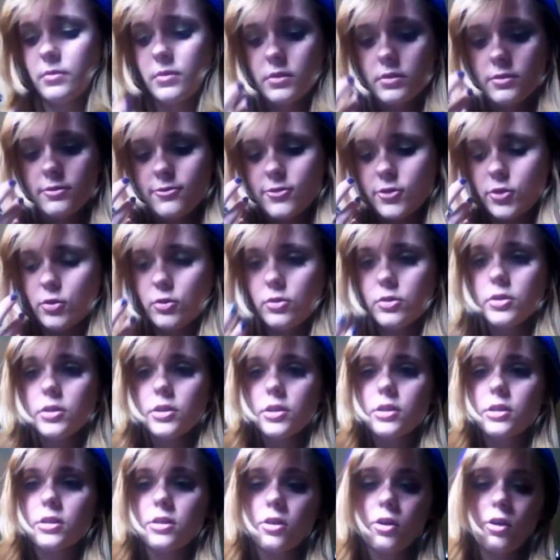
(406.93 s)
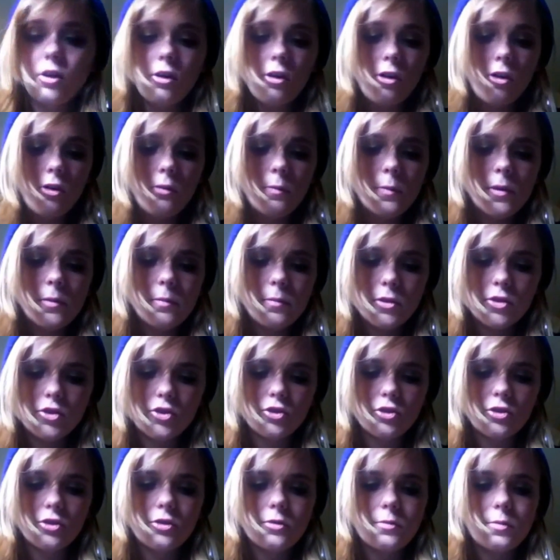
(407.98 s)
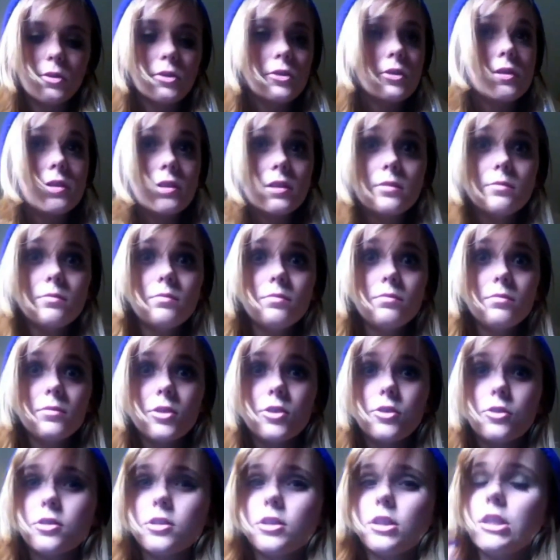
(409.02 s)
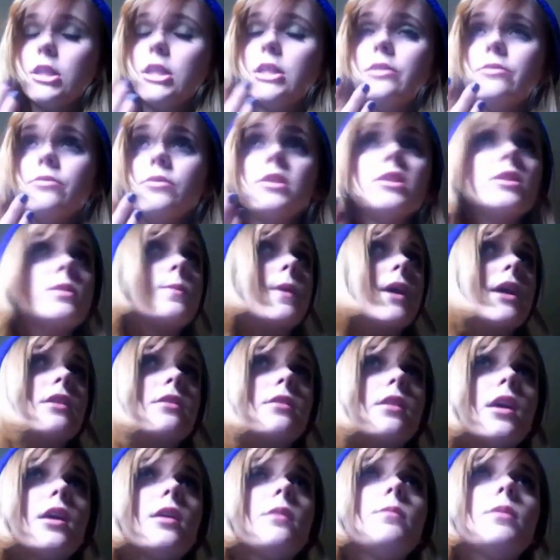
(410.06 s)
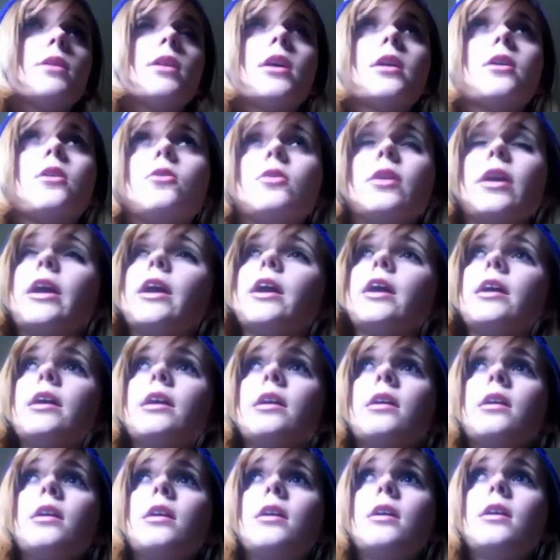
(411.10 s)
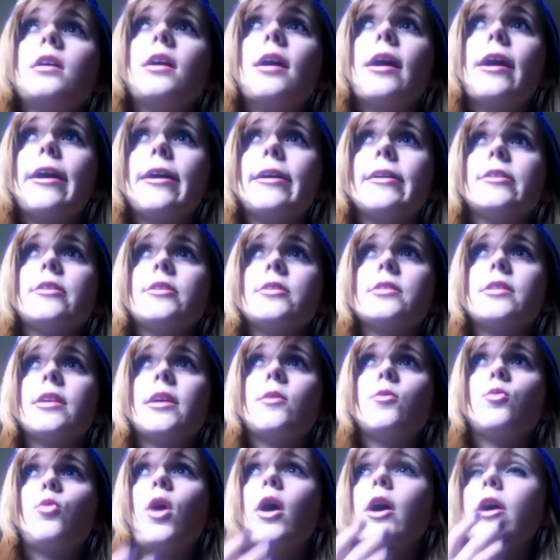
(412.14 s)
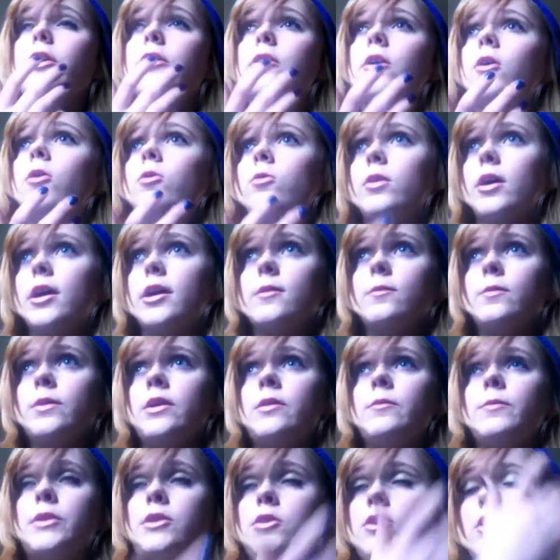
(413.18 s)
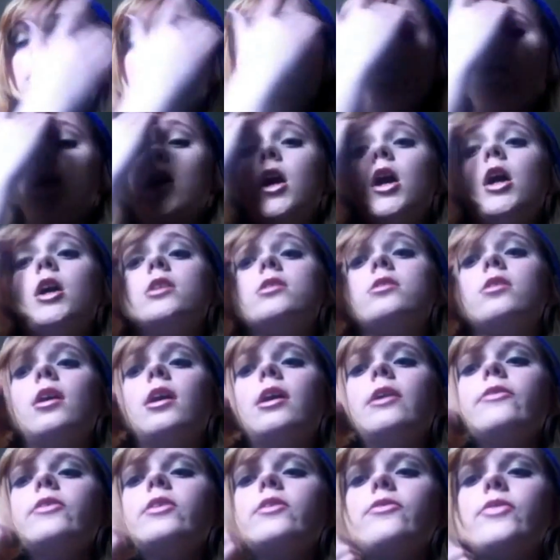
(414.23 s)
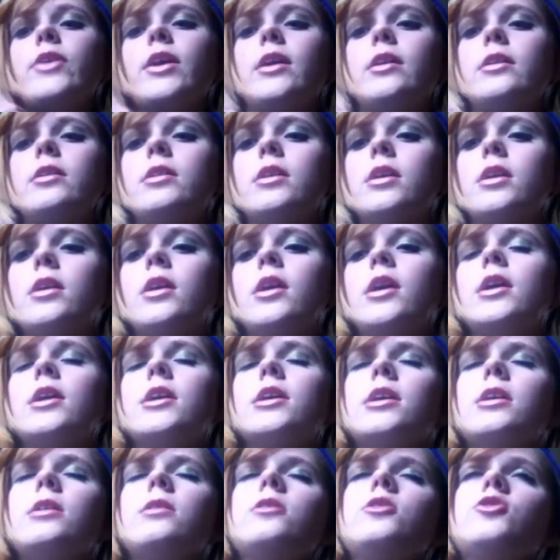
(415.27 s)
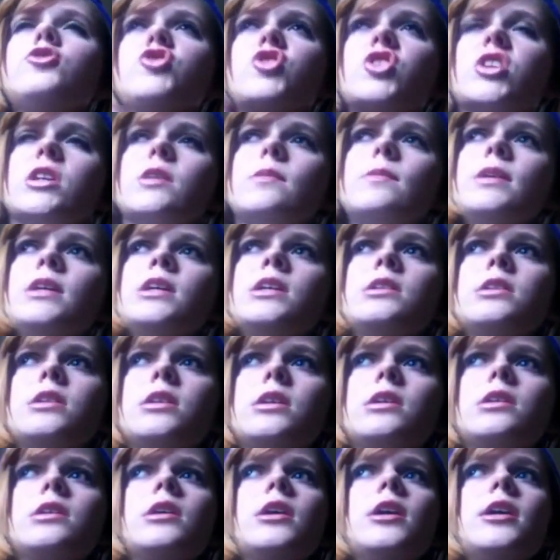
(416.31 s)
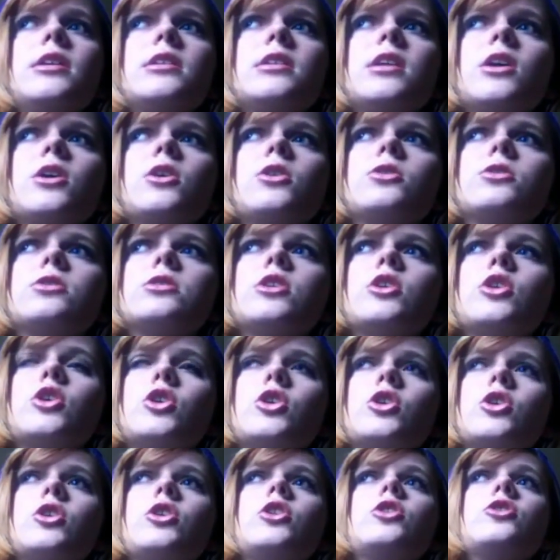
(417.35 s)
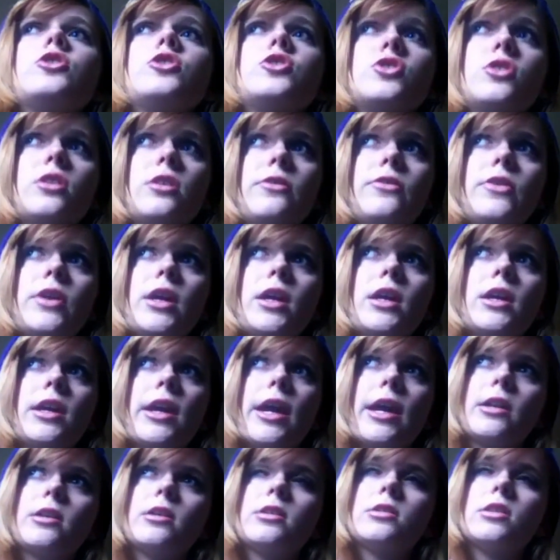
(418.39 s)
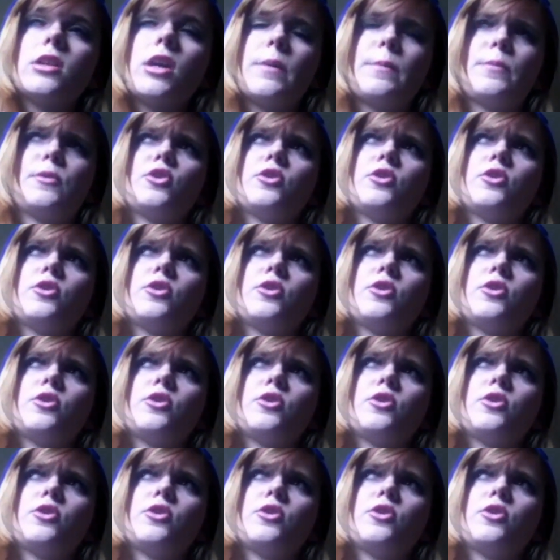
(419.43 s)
if you're a calm, mature person, you're gonna respect that and be like, okay, I understand why you don't like me. But no, Davi Vanity, he legitimately tells her to shove a cactus up her